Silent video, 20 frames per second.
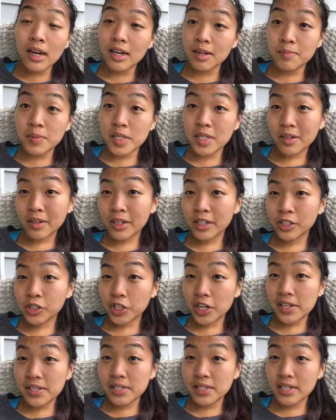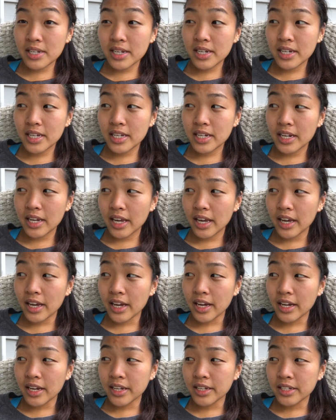I'm still congested,
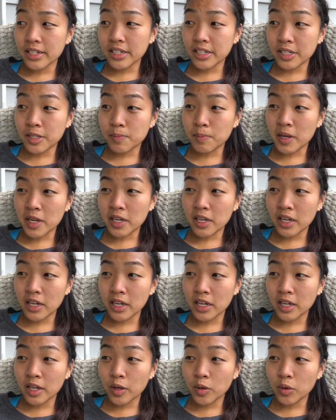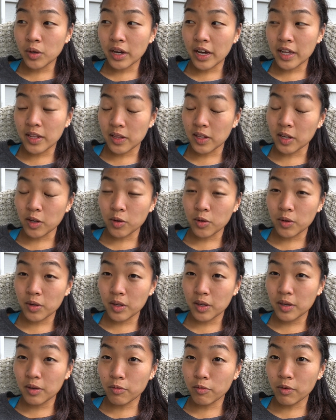and it's making, I think,
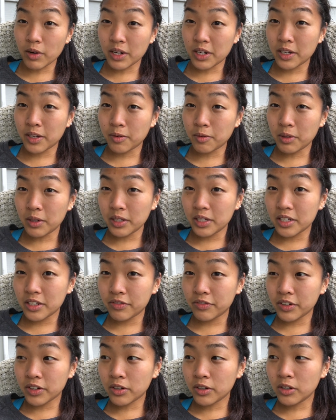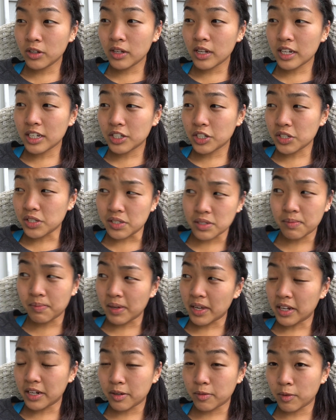running really difficult. I just am
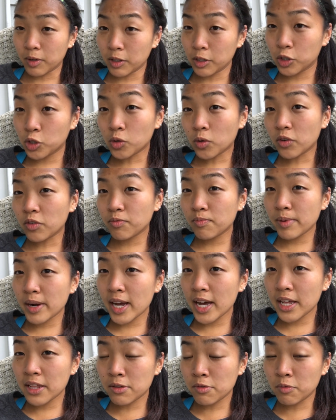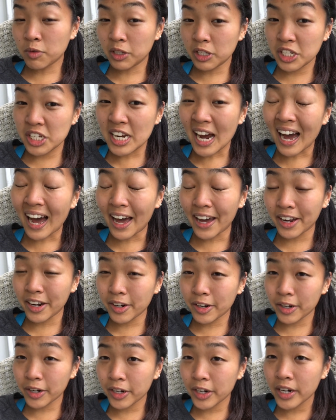getting really short of breath and really
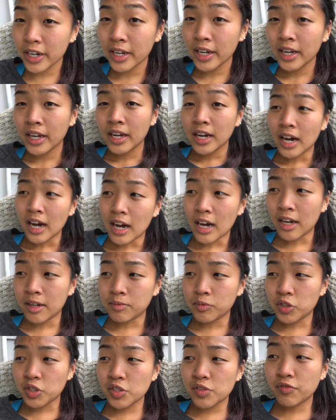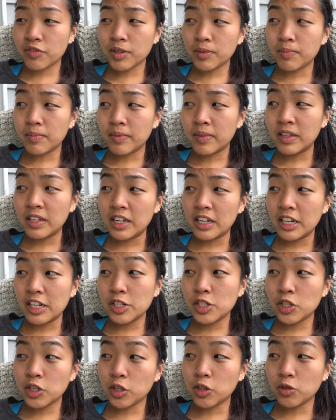tired, just from
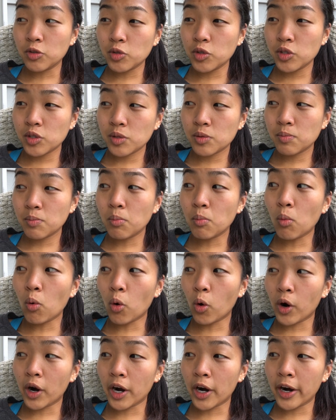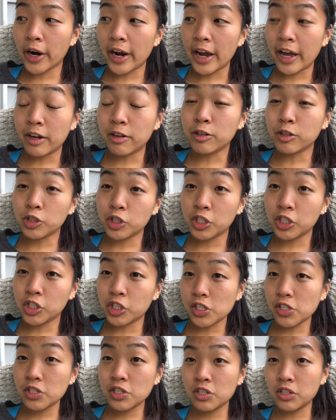needing to use more energy
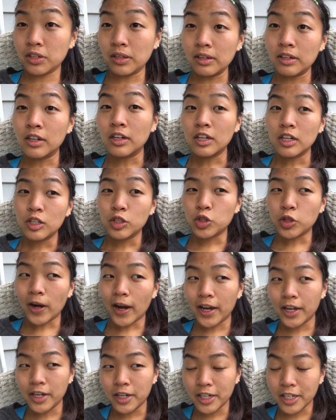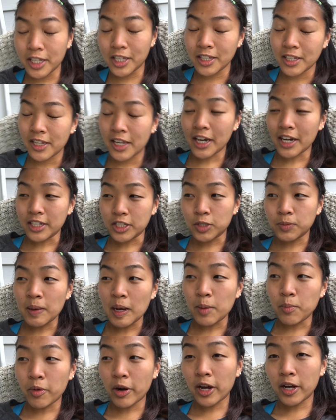just to try to catch
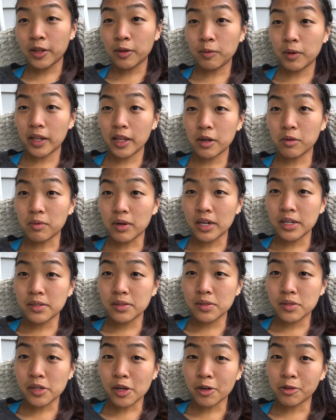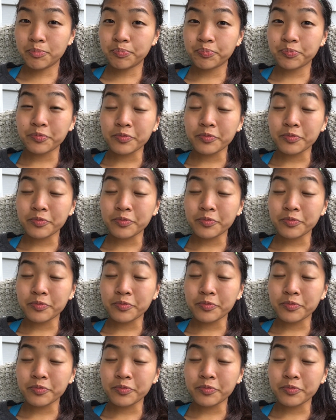my breath while I run. So